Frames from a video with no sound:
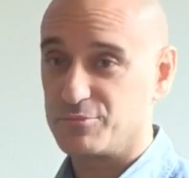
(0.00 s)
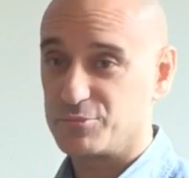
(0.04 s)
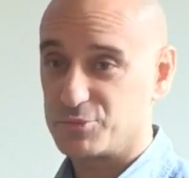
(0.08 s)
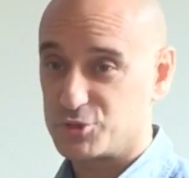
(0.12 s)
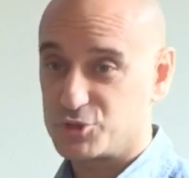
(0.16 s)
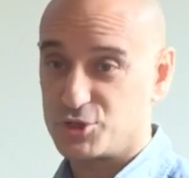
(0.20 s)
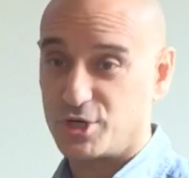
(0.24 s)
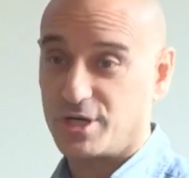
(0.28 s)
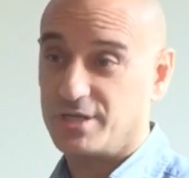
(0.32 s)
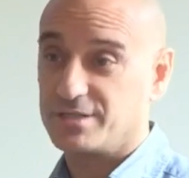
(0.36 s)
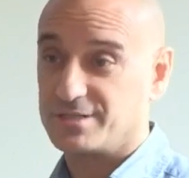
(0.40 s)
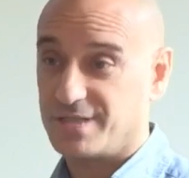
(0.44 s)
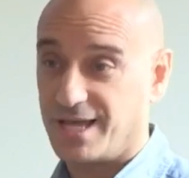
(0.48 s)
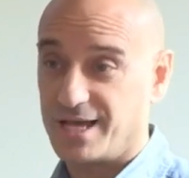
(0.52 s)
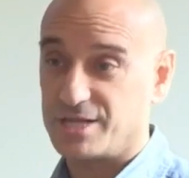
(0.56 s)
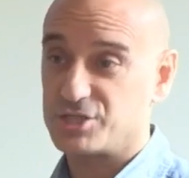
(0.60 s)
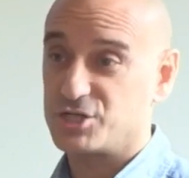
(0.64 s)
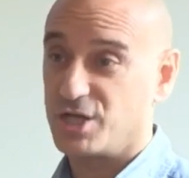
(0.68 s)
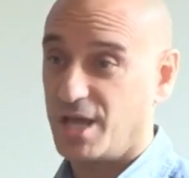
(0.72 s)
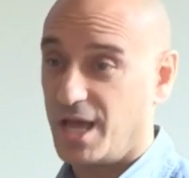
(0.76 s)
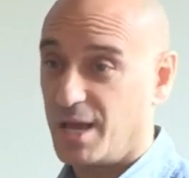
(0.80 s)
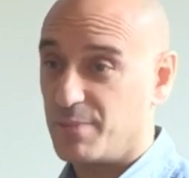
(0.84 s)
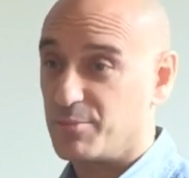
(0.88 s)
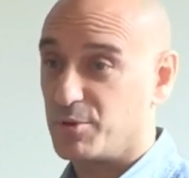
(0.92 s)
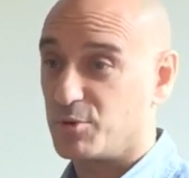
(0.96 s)
trade to
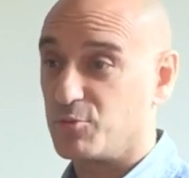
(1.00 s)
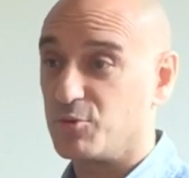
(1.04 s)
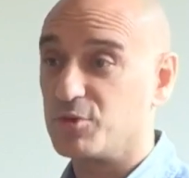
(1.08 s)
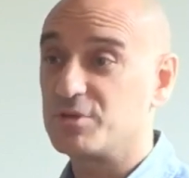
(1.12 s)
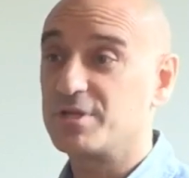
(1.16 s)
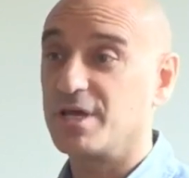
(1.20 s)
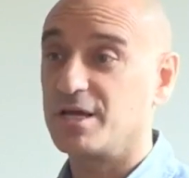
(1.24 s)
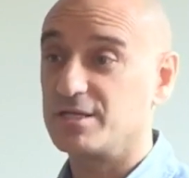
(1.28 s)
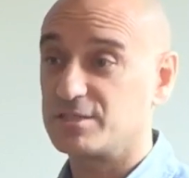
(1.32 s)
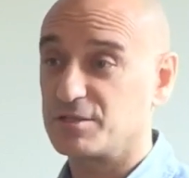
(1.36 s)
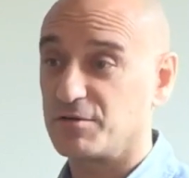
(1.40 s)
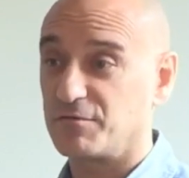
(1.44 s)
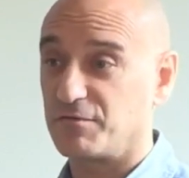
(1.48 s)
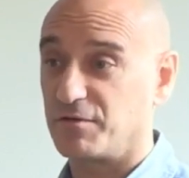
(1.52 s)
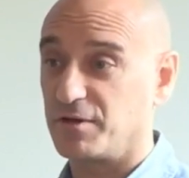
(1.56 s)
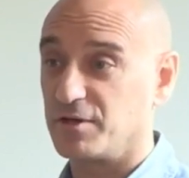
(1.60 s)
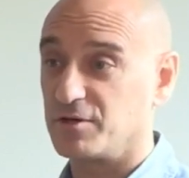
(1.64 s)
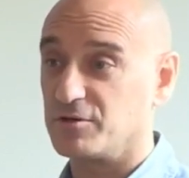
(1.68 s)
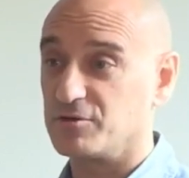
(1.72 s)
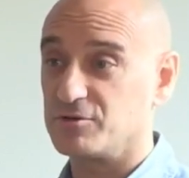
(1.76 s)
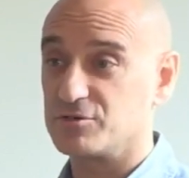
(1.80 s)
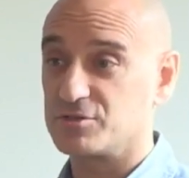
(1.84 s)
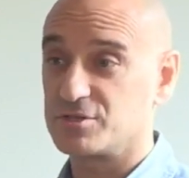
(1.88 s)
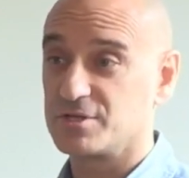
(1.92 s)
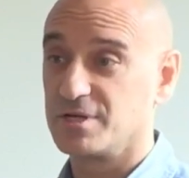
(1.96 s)
actually happen with data
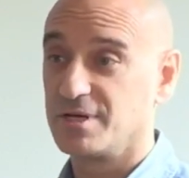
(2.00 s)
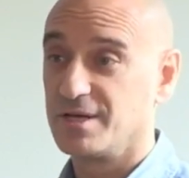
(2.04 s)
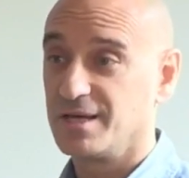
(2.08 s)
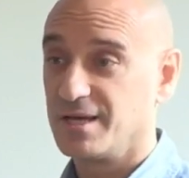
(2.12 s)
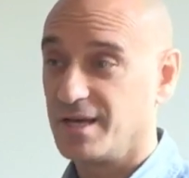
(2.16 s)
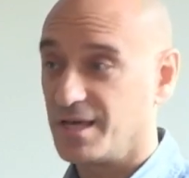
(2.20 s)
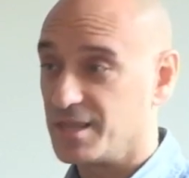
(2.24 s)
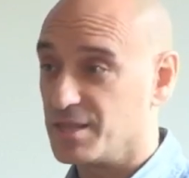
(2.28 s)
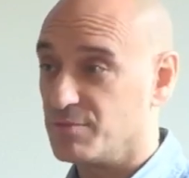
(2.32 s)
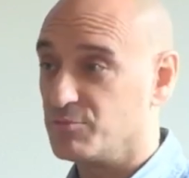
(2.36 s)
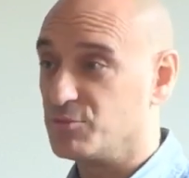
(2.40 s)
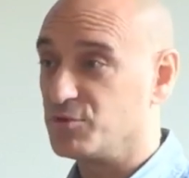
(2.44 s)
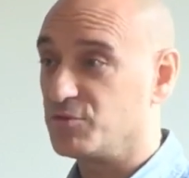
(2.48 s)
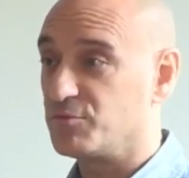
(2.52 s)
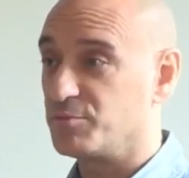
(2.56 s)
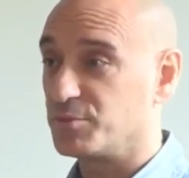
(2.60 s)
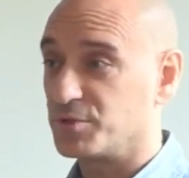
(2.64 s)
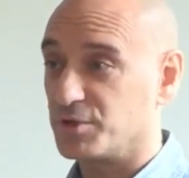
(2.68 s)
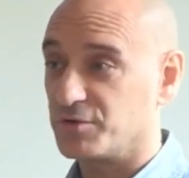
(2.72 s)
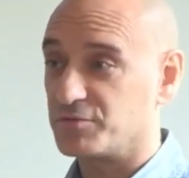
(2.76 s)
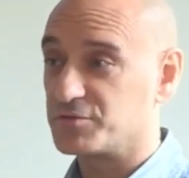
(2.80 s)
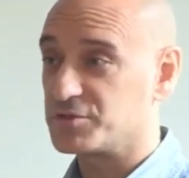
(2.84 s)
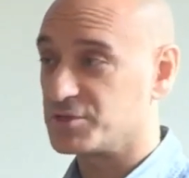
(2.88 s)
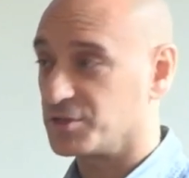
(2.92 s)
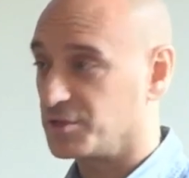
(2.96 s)
flows and the movement
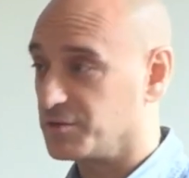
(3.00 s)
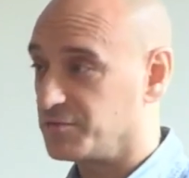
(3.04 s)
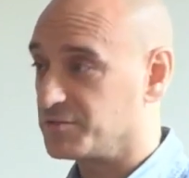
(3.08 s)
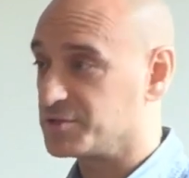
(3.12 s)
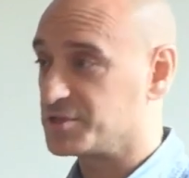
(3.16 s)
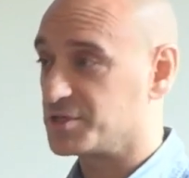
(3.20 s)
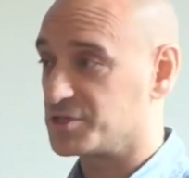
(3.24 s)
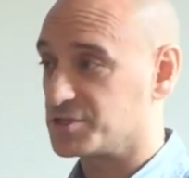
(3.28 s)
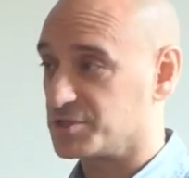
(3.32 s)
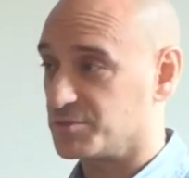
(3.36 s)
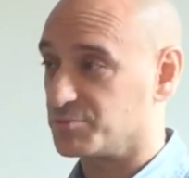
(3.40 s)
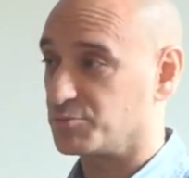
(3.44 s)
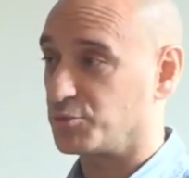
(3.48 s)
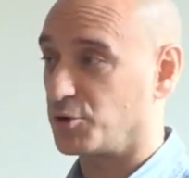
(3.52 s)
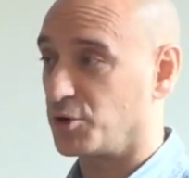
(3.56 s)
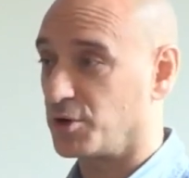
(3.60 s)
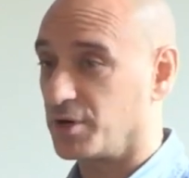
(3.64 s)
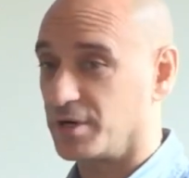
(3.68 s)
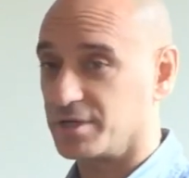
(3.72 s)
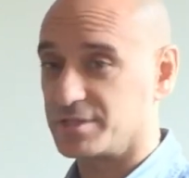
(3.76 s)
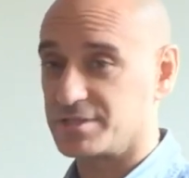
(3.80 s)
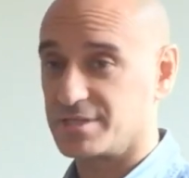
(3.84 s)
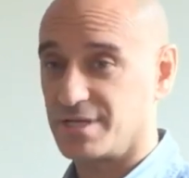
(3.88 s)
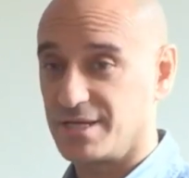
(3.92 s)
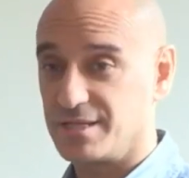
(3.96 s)
of services and
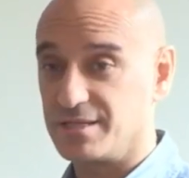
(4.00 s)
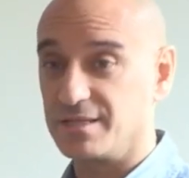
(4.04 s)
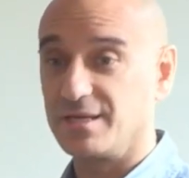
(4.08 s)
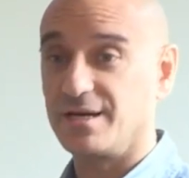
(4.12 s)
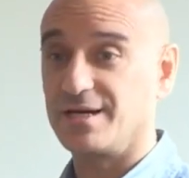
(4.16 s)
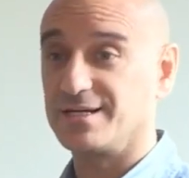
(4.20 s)
products in the